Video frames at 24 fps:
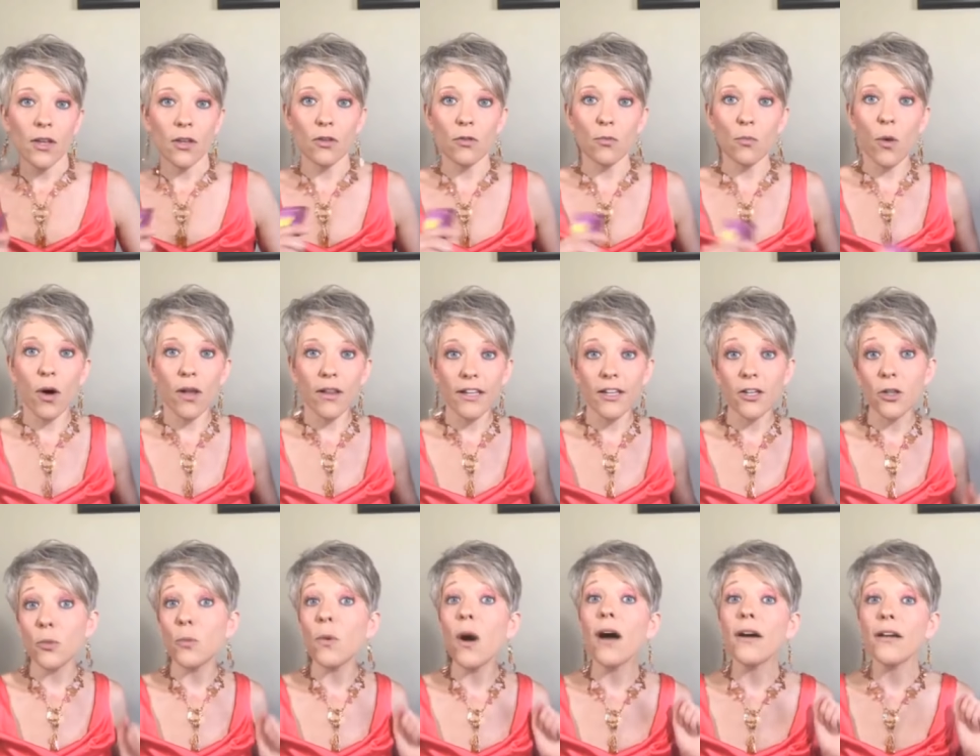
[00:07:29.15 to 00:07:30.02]
like you're
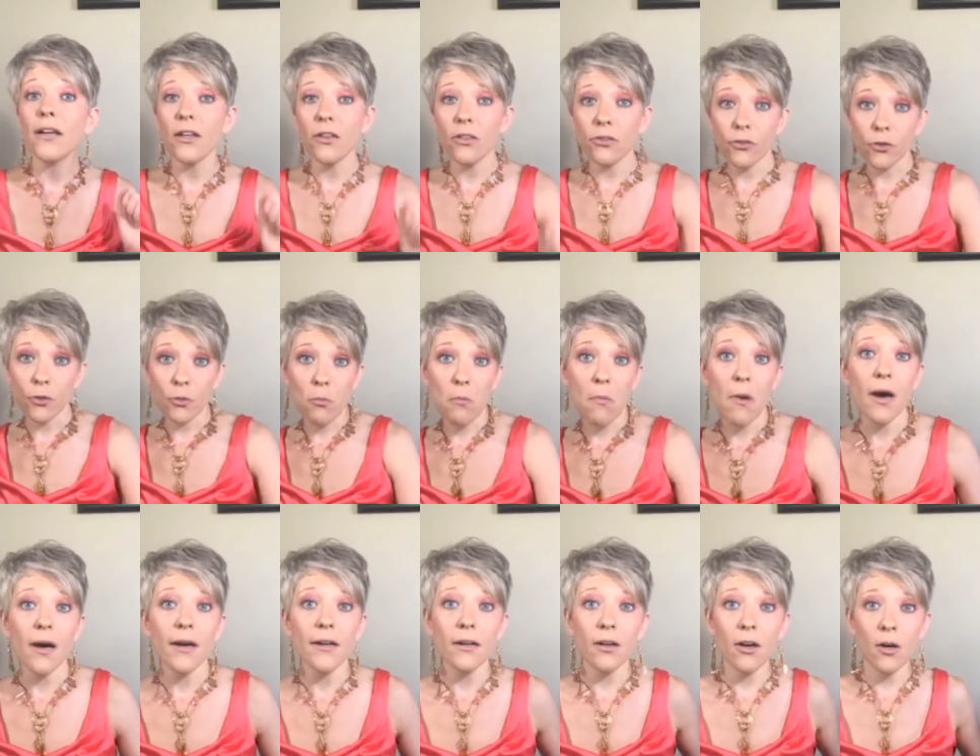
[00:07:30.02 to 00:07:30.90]
walking through
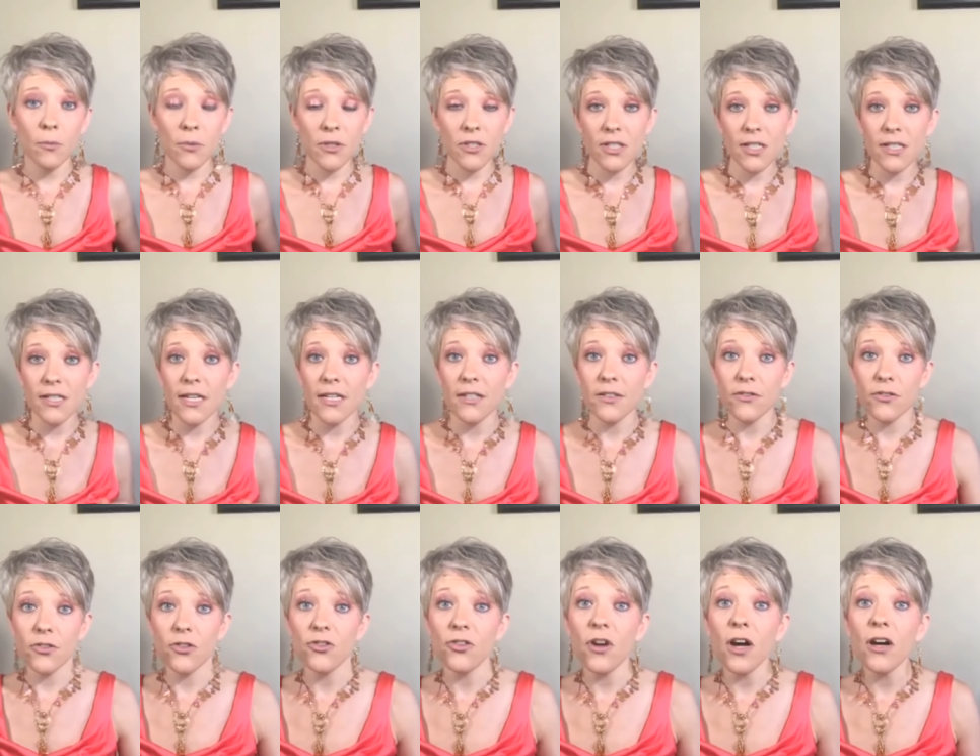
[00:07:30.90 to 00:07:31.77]
mud, almost a sense of
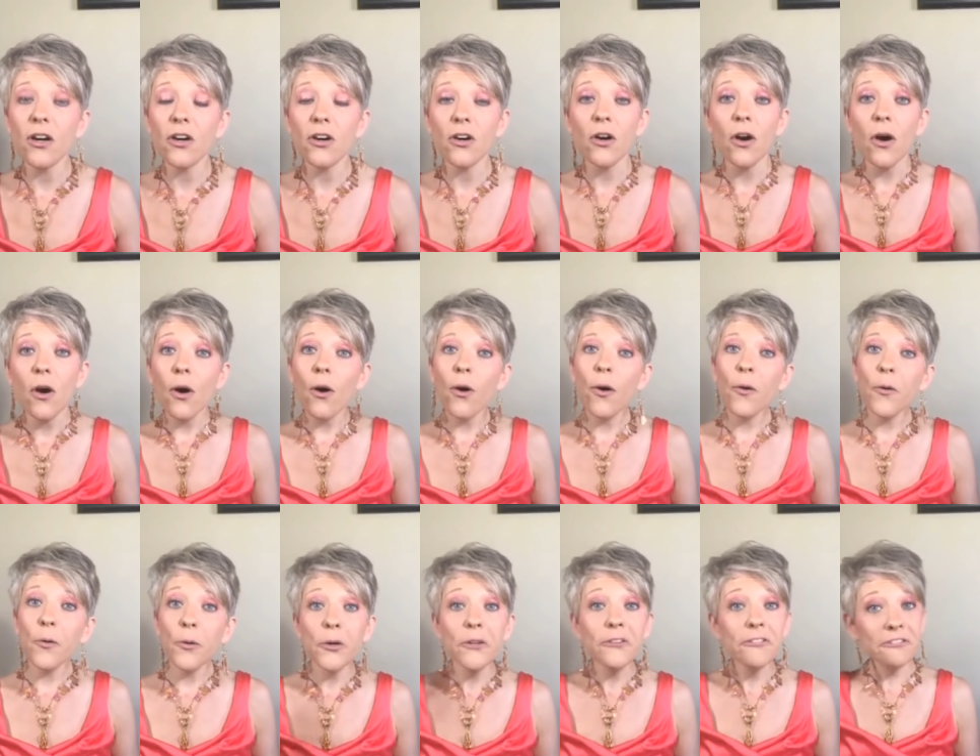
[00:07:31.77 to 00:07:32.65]
struggle,
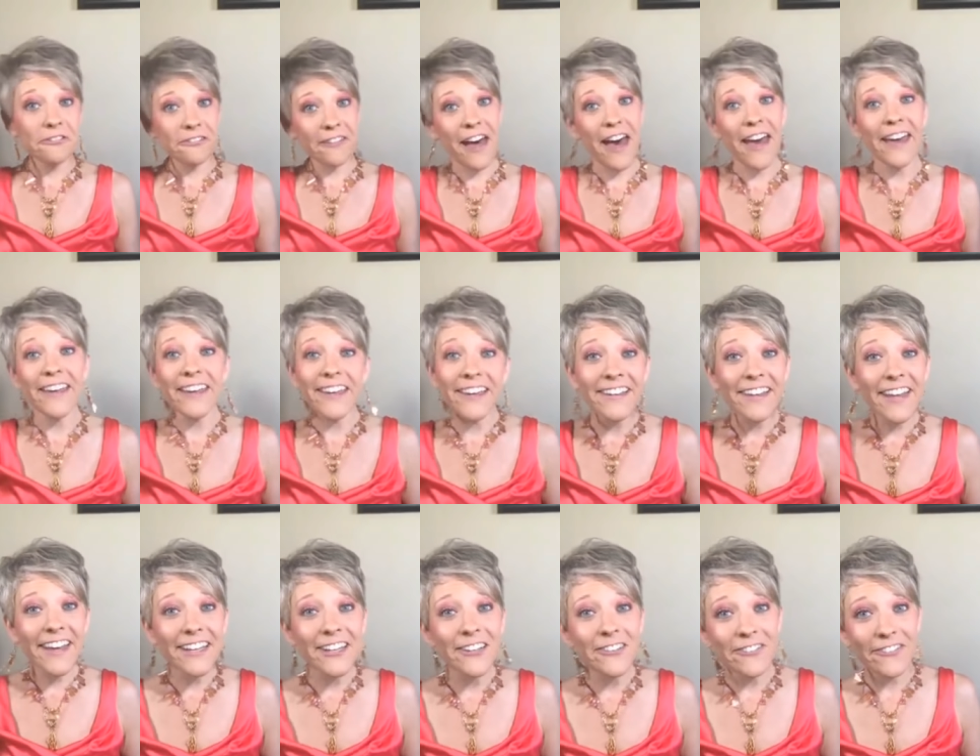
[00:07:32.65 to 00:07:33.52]
or flying
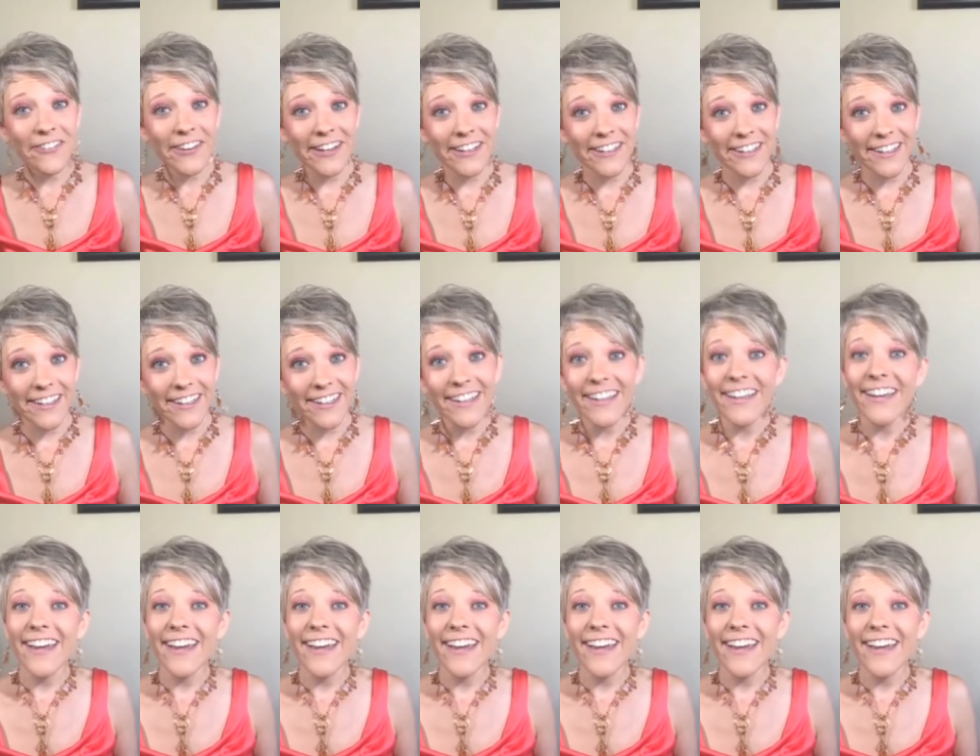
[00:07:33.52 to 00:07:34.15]
like a fairy.